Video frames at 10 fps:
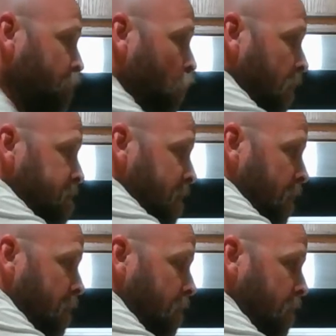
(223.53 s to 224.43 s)
1
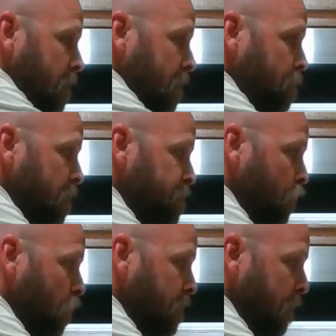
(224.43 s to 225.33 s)
10 plus
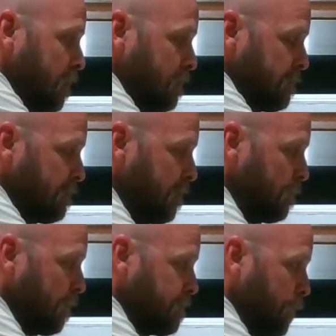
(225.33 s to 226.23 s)
4 tens
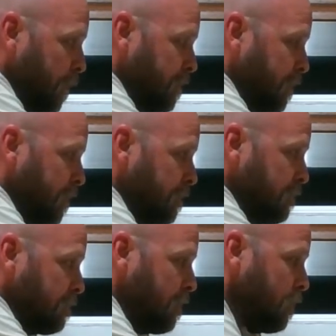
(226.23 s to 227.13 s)
plus 3
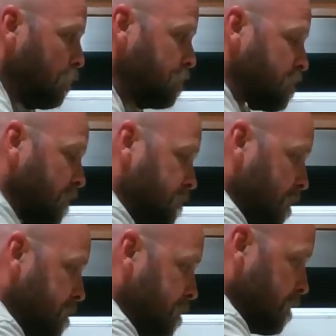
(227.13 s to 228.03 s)
tens, which gives
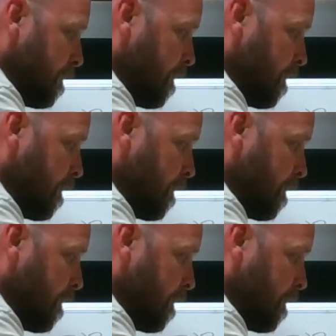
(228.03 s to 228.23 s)
us